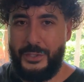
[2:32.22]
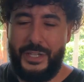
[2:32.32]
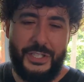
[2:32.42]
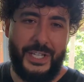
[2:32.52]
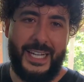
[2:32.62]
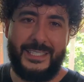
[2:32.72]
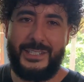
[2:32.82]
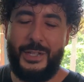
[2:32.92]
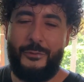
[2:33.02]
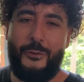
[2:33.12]
get your classes
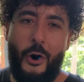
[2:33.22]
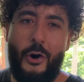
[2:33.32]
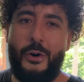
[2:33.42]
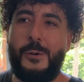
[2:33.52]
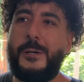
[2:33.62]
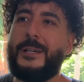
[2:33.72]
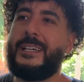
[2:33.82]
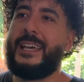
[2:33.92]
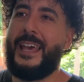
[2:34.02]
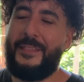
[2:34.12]
in the fall,
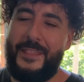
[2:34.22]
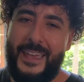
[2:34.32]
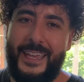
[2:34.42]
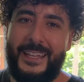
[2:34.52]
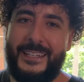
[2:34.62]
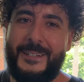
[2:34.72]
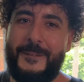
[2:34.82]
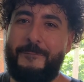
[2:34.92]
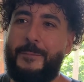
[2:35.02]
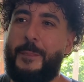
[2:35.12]
and then
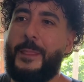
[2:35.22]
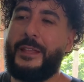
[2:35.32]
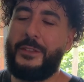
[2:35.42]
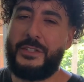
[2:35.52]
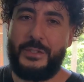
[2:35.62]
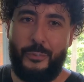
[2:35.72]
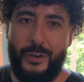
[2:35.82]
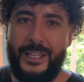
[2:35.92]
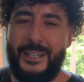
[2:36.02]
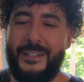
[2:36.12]
in the
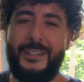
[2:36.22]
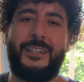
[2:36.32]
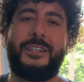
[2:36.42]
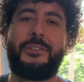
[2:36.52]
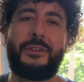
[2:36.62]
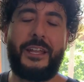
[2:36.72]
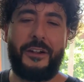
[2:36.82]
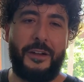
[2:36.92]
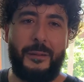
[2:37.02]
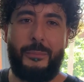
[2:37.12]
spring you get
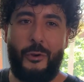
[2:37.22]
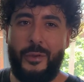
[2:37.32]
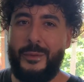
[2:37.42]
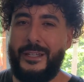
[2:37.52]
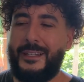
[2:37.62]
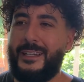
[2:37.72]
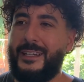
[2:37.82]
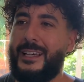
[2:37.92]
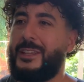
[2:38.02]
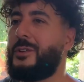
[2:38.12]
on unemployment
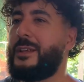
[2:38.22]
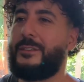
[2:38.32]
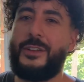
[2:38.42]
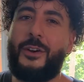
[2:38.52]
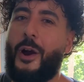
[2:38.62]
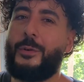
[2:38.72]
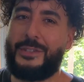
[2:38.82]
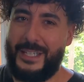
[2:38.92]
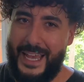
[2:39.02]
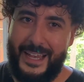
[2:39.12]
and you live in your car with
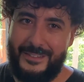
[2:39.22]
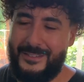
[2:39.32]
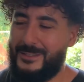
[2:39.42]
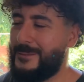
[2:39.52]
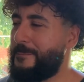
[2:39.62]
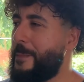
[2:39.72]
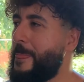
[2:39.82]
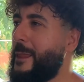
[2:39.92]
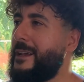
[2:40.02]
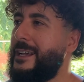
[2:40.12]
your cats.
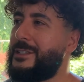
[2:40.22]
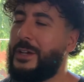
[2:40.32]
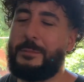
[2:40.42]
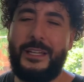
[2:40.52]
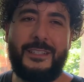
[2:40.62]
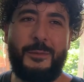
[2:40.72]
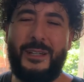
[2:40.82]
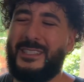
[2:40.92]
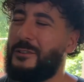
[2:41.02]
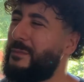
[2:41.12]
And so I'm thinking to
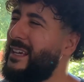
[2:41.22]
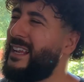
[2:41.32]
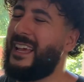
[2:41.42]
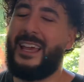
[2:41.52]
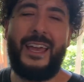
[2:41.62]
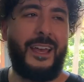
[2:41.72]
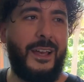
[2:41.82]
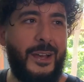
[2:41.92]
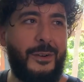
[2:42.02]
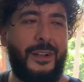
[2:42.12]
myself, man,
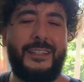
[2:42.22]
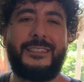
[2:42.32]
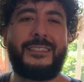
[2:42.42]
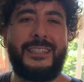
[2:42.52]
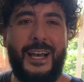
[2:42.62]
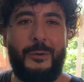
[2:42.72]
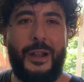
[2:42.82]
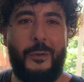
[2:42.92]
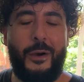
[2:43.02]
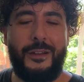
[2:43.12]
hell no, this is not what I
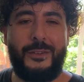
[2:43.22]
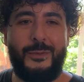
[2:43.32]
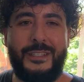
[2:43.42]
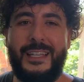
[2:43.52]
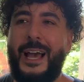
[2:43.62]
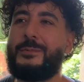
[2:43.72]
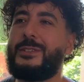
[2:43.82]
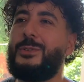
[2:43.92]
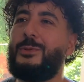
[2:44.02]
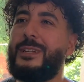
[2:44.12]
want to do. This
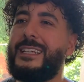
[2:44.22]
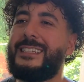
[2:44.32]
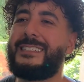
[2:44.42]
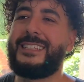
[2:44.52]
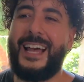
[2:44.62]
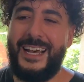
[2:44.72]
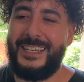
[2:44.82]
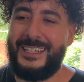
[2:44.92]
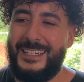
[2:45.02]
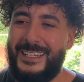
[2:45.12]
absolutely is not